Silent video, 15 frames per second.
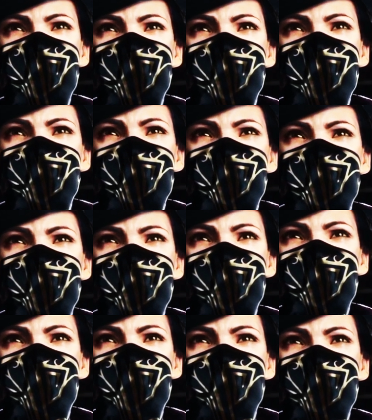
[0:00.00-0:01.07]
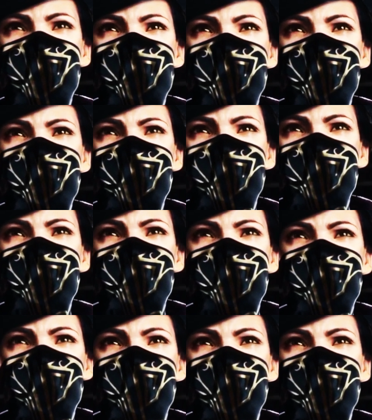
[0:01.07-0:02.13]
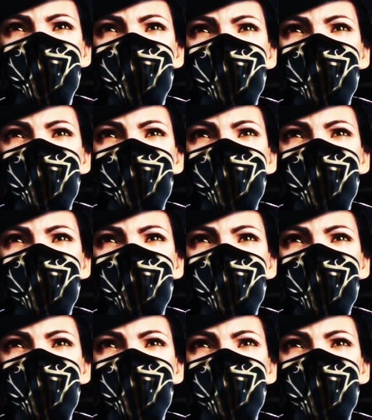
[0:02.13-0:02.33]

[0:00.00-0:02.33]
is a city, is a continent or